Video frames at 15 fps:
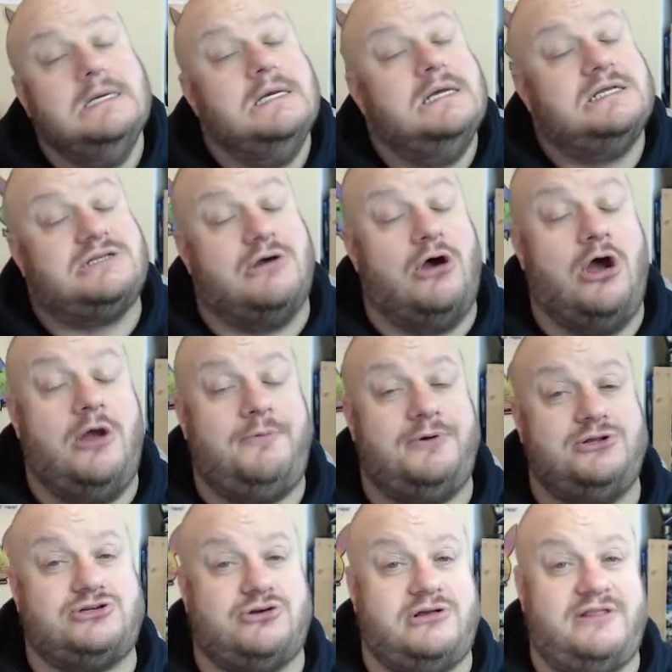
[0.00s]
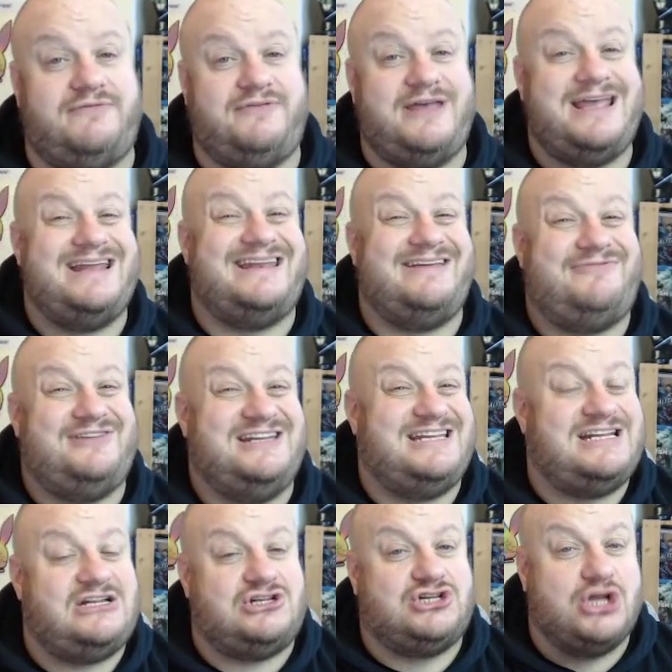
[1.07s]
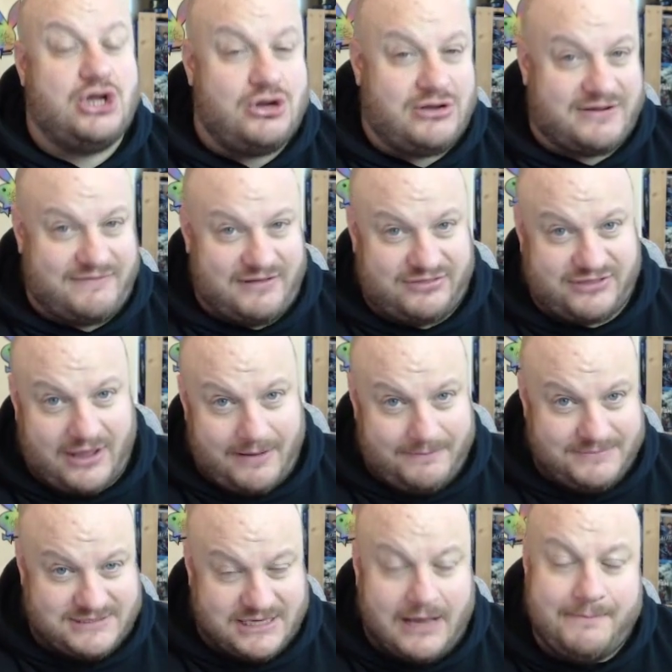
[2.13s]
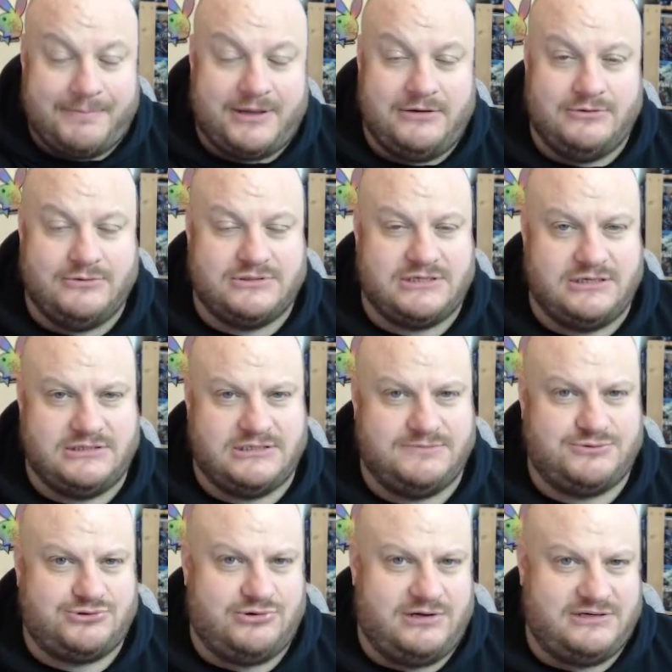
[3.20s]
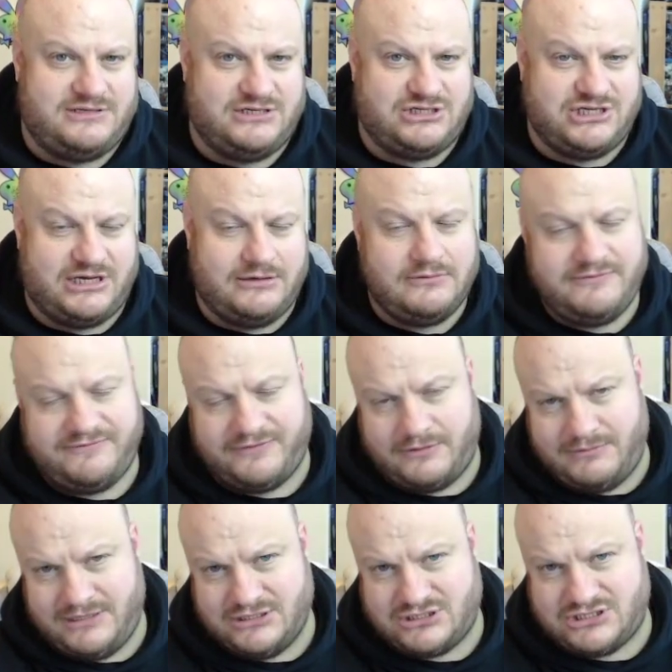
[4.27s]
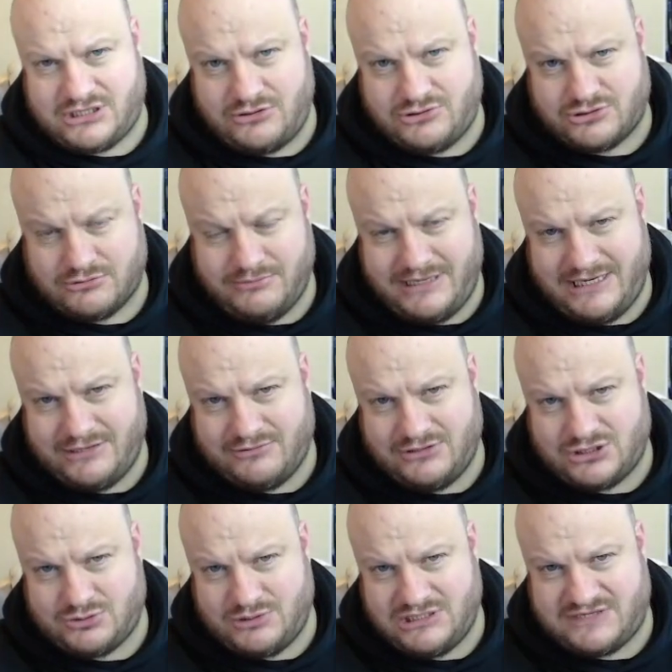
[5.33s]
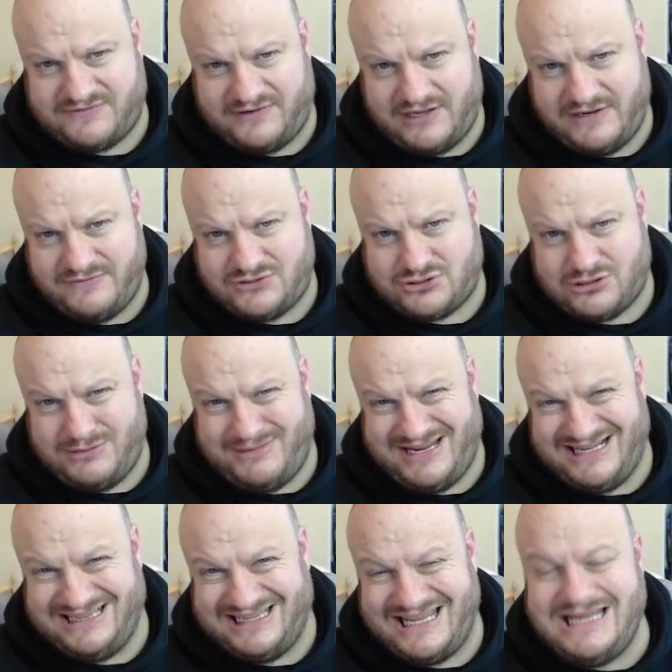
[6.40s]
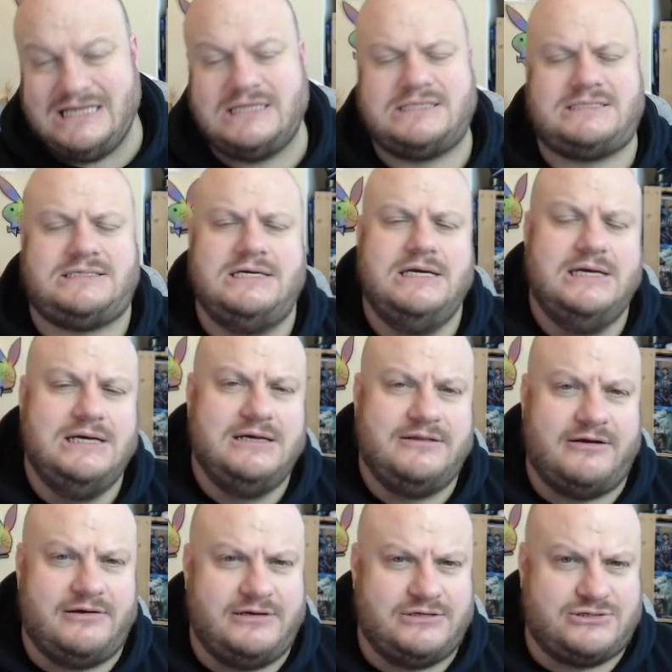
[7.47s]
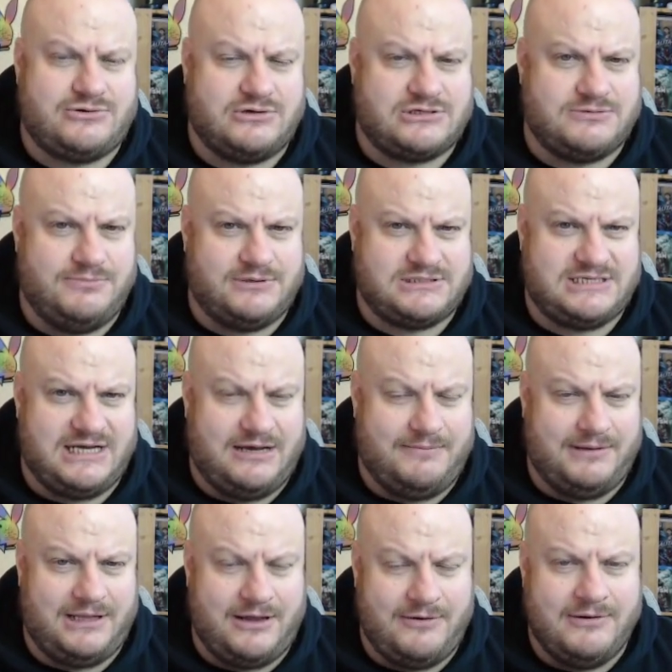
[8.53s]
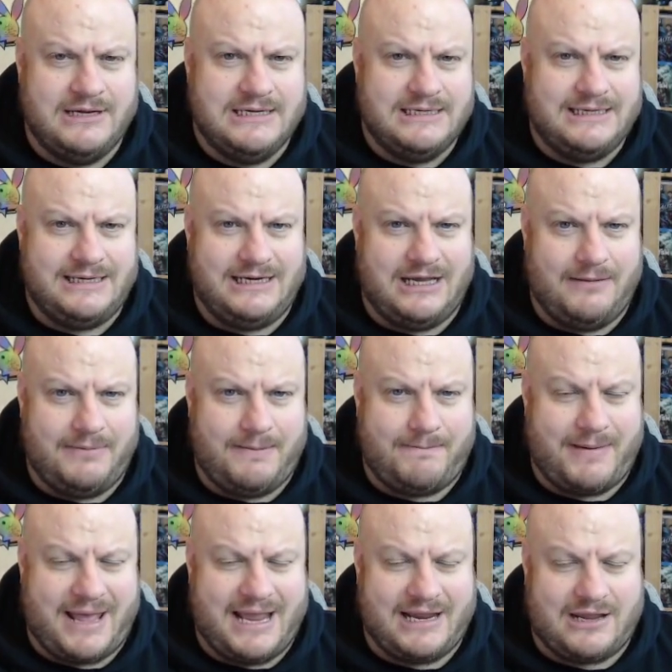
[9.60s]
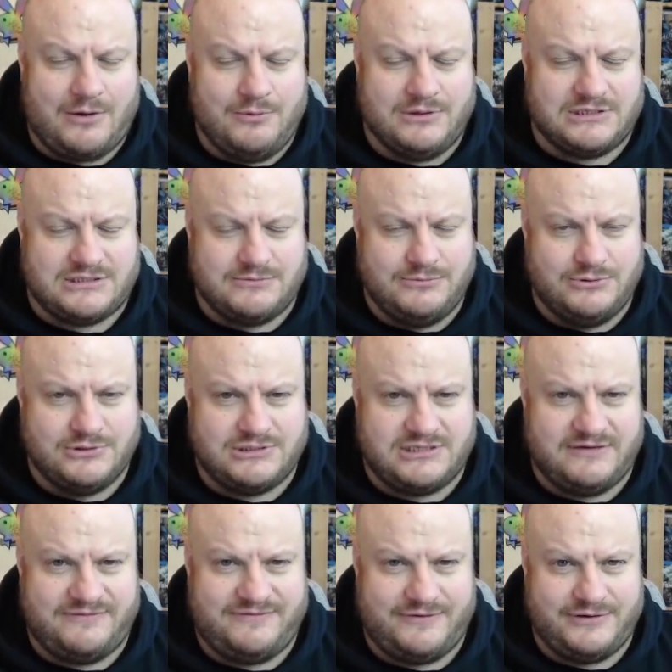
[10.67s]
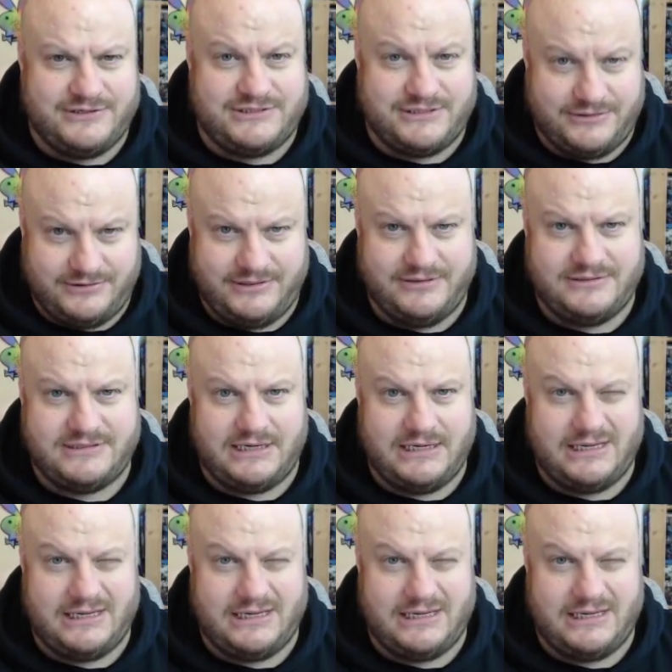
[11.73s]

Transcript: So I hope you enjoyed the vid. If you did, do give it a thumbs up and also subscribe to the channel. Follow me on social media and Twitch for live streaming links. They're in the description box down below. And I'll be back with some more stuff very soon. You take